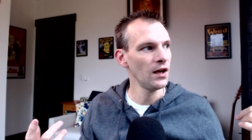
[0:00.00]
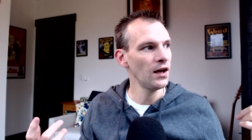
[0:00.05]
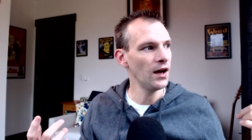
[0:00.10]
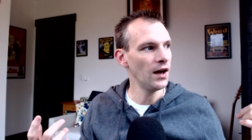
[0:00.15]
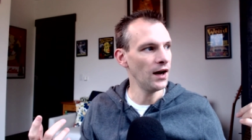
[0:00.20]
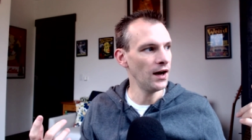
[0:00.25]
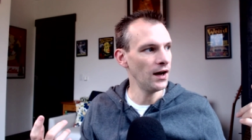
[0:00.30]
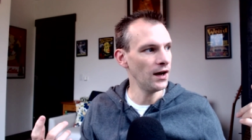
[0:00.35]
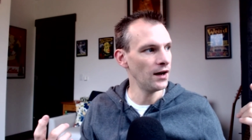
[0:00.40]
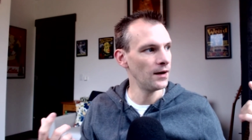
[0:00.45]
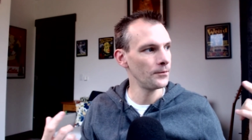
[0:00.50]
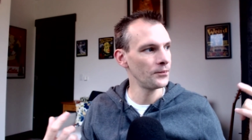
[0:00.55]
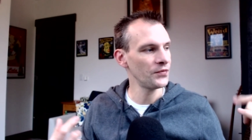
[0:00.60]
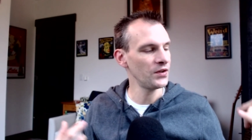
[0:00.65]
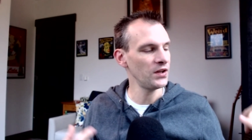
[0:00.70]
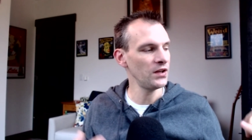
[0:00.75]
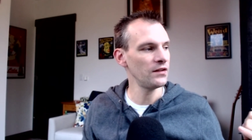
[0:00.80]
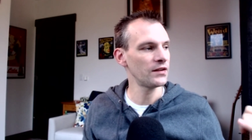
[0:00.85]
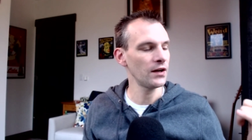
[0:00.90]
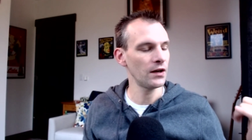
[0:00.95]
uh,
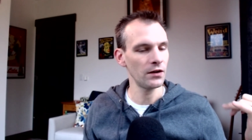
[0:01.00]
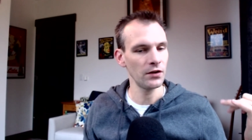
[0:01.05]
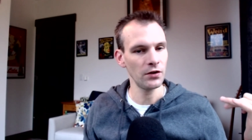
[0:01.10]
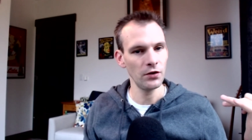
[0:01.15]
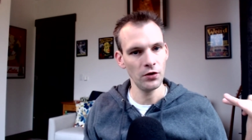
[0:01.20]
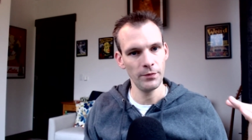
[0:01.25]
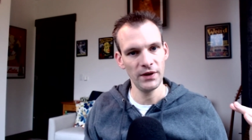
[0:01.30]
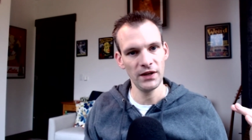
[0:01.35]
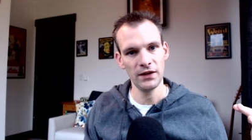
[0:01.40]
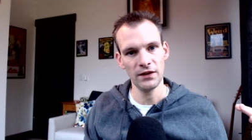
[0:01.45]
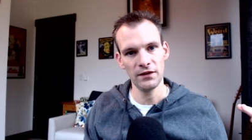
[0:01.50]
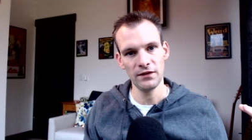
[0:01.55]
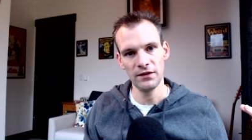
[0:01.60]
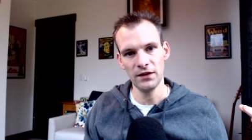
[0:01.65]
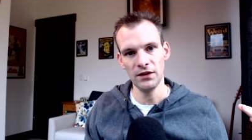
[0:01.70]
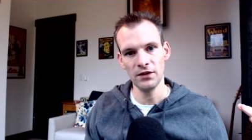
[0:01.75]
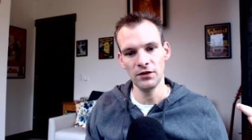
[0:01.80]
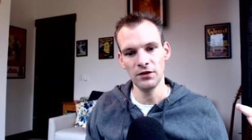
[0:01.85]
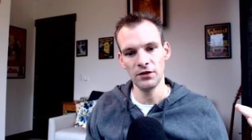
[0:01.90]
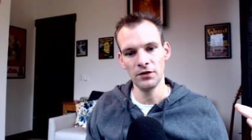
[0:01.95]
he's got to go make a
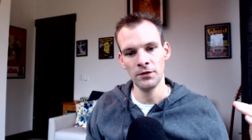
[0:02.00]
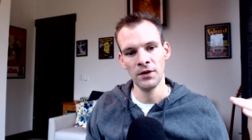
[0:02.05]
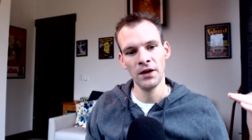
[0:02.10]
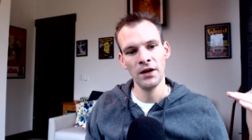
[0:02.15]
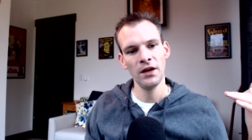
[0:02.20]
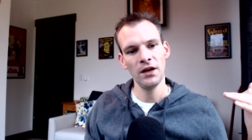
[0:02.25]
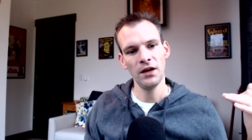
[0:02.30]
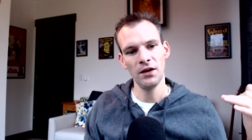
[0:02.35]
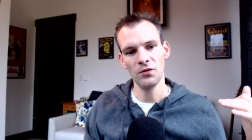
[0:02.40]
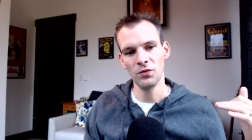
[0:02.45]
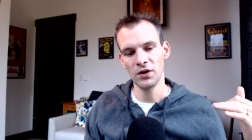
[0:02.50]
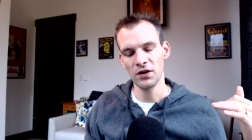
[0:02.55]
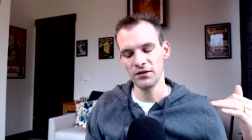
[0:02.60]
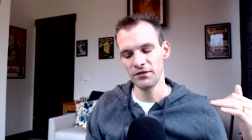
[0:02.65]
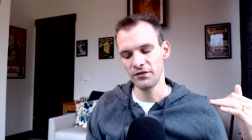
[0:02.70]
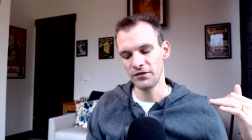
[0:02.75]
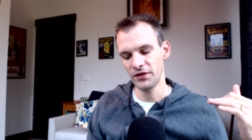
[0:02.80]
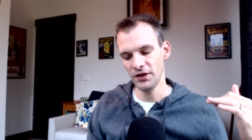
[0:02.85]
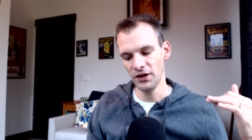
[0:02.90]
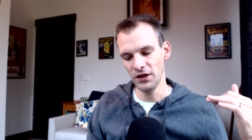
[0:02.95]
deal in one
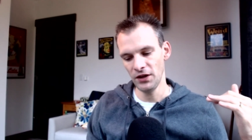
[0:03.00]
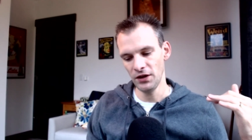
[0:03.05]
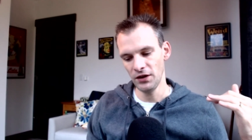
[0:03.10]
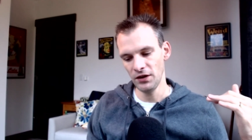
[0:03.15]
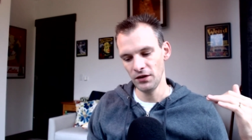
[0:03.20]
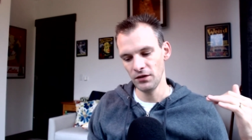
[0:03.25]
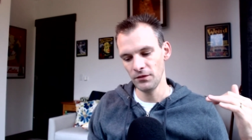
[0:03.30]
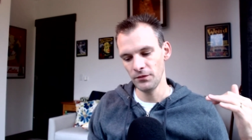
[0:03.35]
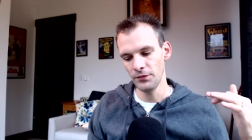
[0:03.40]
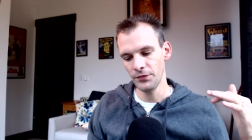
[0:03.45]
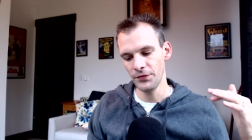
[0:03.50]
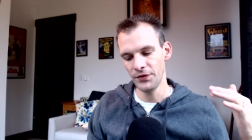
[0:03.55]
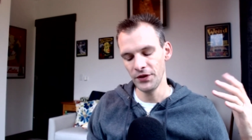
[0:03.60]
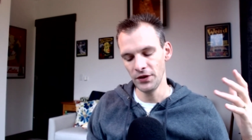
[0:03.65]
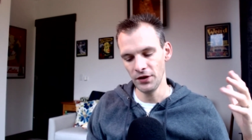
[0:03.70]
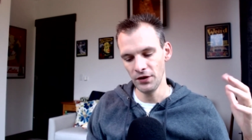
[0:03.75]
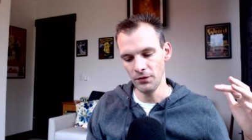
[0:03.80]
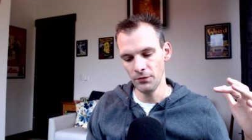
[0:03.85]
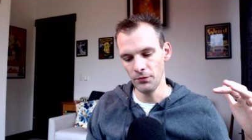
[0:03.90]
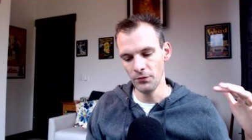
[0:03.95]
of the
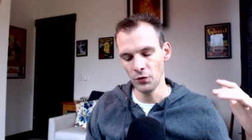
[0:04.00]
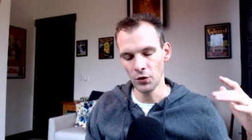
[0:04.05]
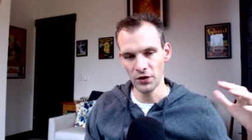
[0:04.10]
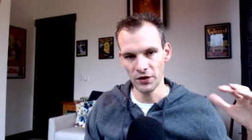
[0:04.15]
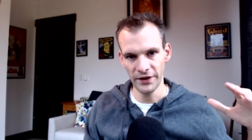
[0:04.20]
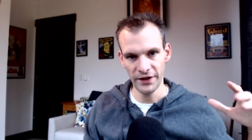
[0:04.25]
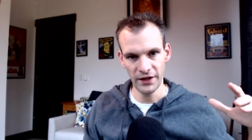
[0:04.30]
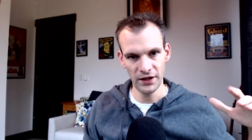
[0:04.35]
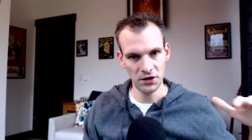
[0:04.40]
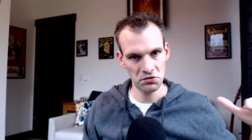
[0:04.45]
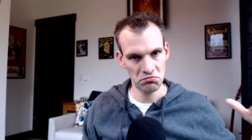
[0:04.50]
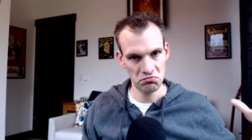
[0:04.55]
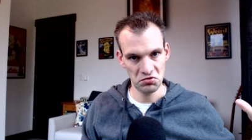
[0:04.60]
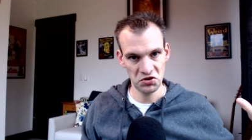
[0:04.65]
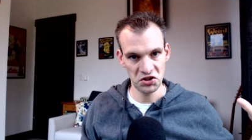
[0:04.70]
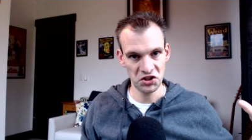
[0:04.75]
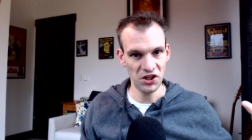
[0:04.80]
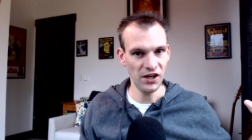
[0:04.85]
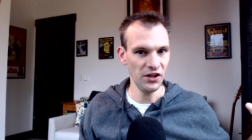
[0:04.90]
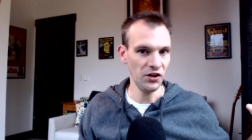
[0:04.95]
the more like
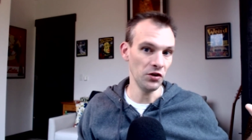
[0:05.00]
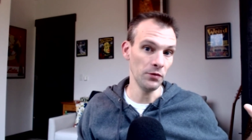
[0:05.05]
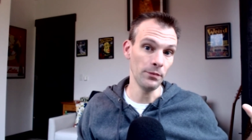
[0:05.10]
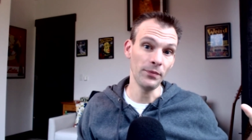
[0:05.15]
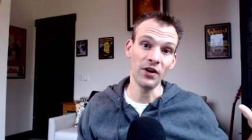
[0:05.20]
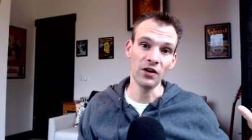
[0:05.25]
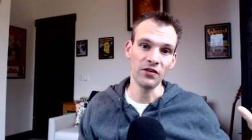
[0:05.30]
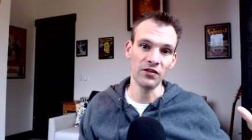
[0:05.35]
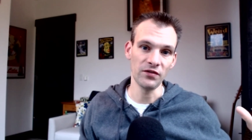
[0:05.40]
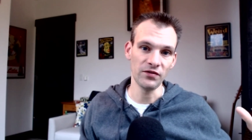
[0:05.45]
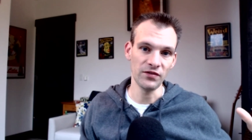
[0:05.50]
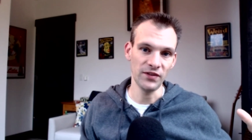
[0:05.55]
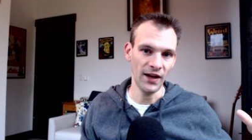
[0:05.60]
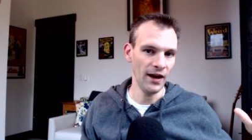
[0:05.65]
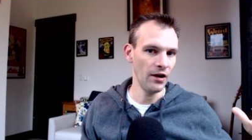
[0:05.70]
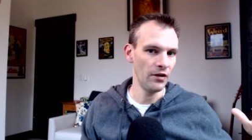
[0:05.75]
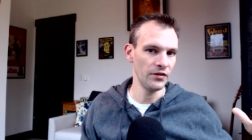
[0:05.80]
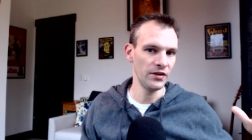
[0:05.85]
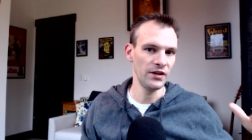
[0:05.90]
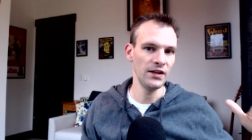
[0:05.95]
shadier parts of
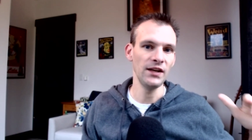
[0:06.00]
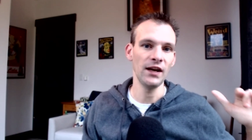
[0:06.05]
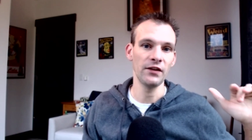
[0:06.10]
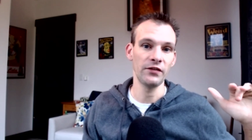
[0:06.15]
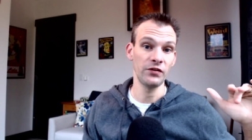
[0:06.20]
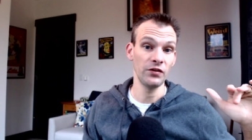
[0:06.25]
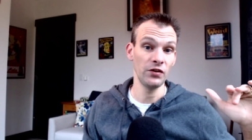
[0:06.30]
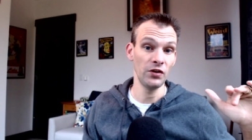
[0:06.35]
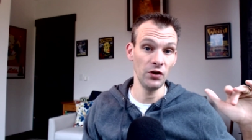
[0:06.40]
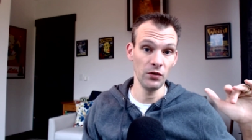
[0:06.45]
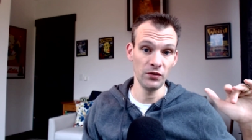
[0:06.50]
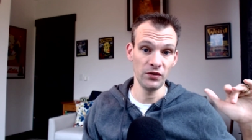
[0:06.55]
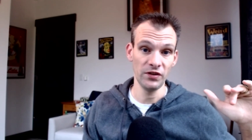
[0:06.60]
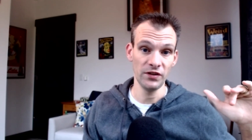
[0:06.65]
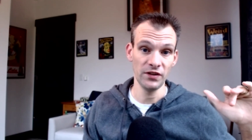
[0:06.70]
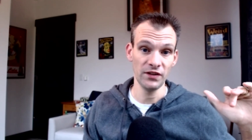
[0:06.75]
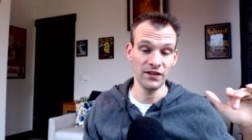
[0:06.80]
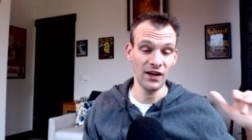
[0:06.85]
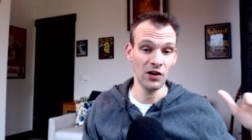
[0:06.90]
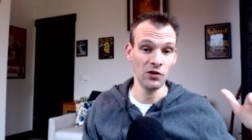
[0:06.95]
town. He has to go to
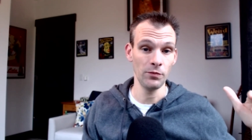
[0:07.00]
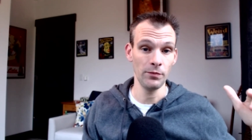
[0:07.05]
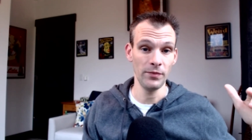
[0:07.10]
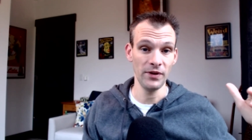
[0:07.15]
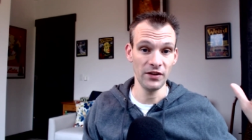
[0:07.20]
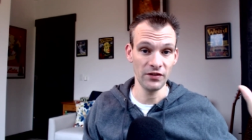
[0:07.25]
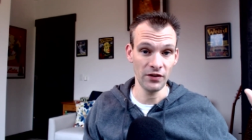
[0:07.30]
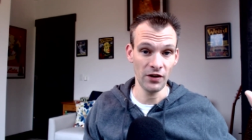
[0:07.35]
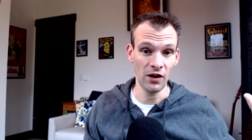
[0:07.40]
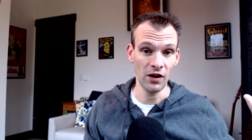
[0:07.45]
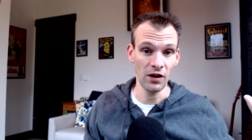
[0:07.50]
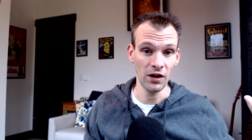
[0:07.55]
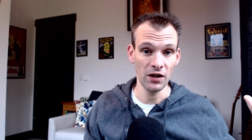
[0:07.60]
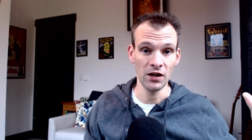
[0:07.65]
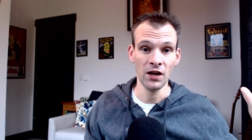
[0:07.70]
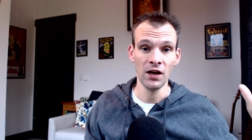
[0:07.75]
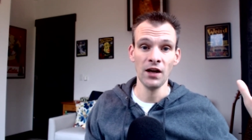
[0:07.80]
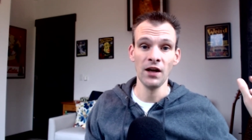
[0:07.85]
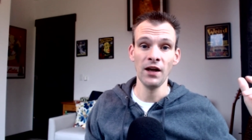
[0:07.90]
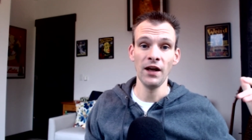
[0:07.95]
the town bazaar
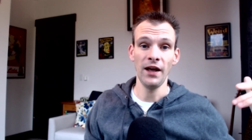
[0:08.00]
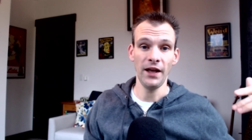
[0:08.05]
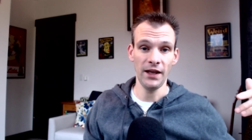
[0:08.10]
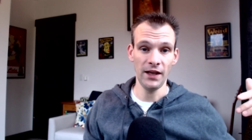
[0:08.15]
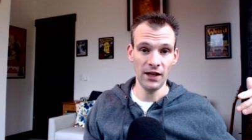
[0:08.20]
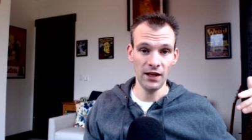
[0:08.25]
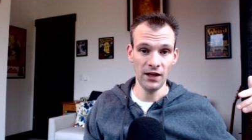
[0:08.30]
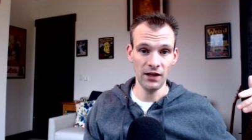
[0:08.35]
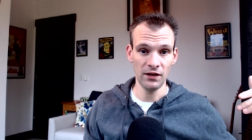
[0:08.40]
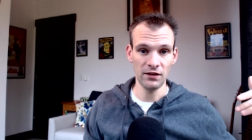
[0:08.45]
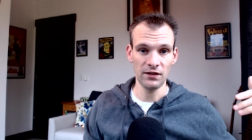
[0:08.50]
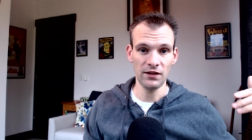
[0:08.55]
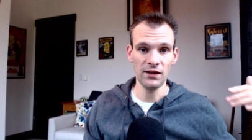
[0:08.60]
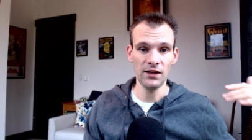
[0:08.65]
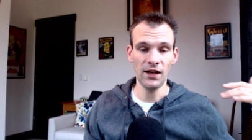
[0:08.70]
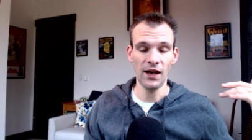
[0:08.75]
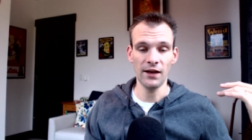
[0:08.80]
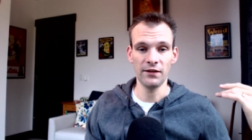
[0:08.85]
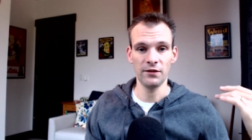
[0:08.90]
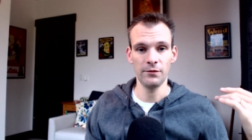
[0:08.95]
and he
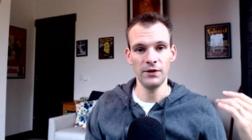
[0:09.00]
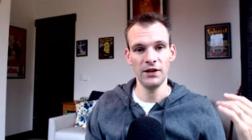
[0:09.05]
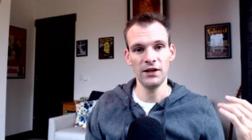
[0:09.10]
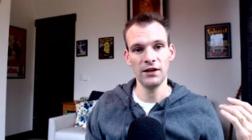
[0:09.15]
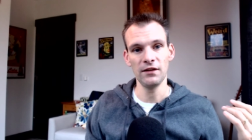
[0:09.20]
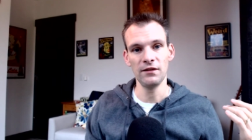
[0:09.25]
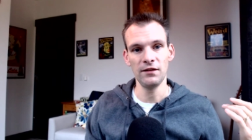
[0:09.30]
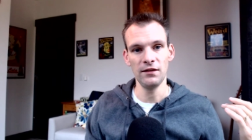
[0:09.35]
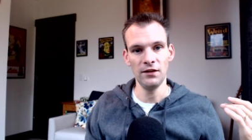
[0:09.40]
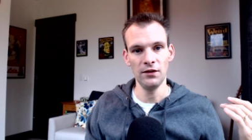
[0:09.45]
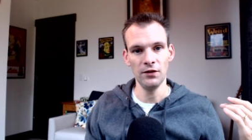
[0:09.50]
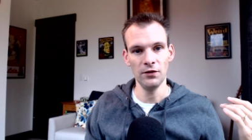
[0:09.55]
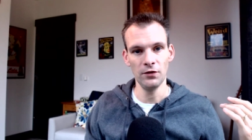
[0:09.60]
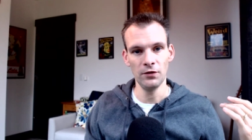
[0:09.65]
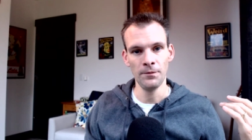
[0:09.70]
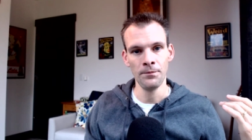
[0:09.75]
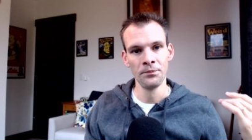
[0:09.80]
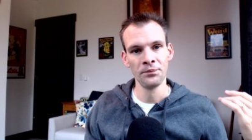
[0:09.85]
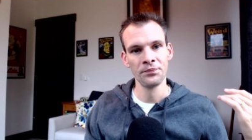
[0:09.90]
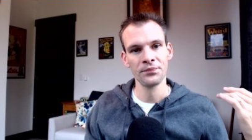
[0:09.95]
has to make a
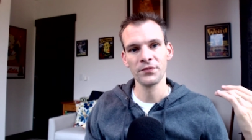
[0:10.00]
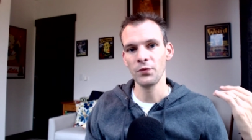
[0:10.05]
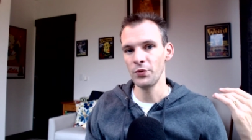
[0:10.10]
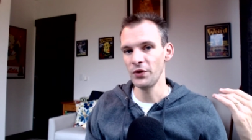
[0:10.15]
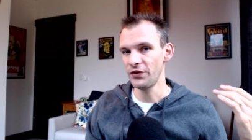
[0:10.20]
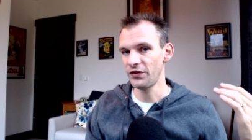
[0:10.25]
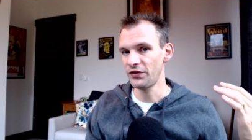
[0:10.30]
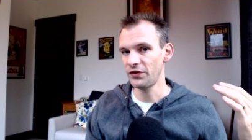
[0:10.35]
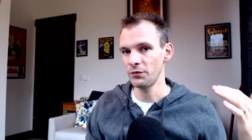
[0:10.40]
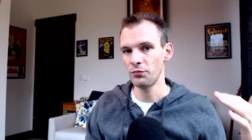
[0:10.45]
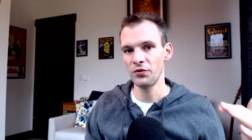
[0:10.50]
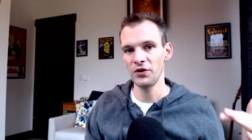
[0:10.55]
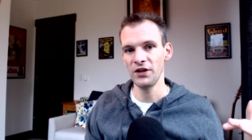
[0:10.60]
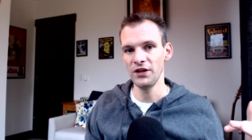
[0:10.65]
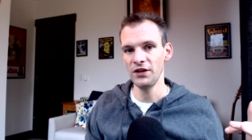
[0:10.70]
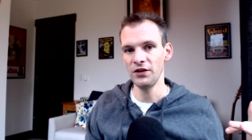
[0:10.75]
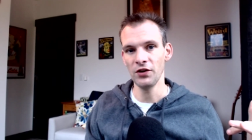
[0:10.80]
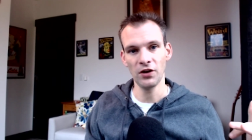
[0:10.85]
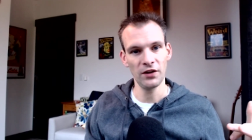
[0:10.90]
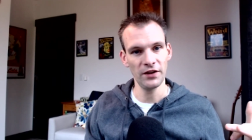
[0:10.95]
deal with some pretty
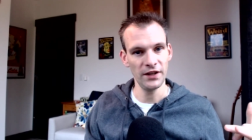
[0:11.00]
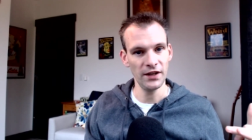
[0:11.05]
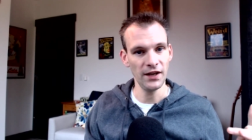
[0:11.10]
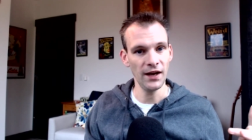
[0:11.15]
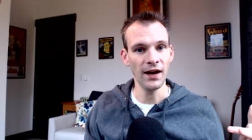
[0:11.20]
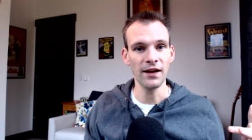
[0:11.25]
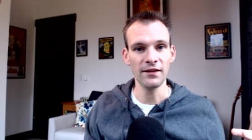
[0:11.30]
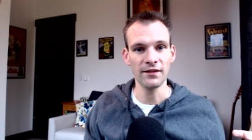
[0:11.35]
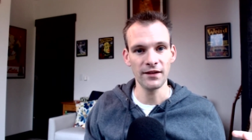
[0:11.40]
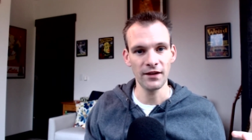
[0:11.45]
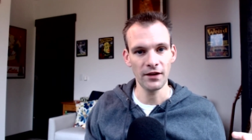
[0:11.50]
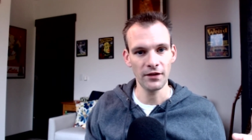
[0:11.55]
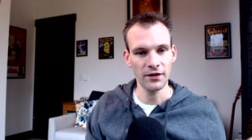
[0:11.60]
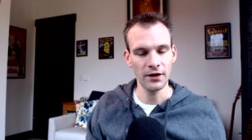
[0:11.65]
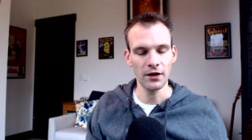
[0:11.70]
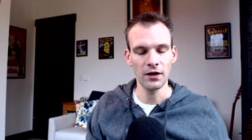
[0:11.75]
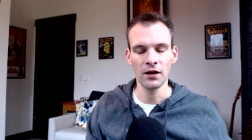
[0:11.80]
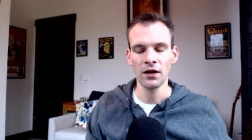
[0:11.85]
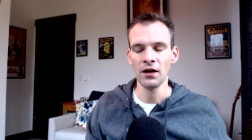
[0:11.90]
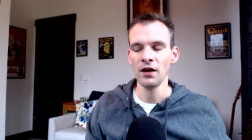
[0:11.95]
gnarly guys down
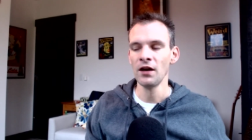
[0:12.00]
there.